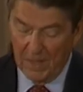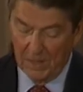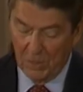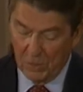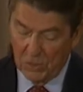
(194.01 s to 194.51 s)

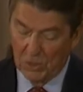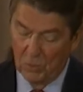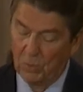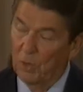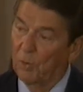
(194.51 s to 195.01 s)
To do
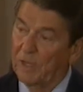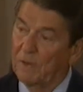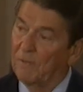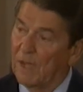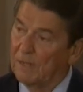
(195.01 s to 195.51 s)
so would only
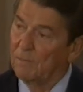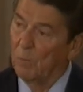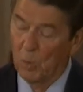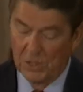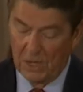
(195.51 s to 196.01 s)
invite
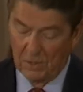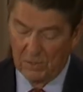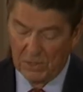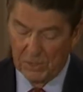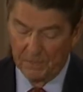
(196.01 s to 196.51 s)
more
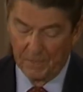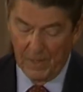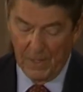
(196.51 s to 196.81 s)
terrorism,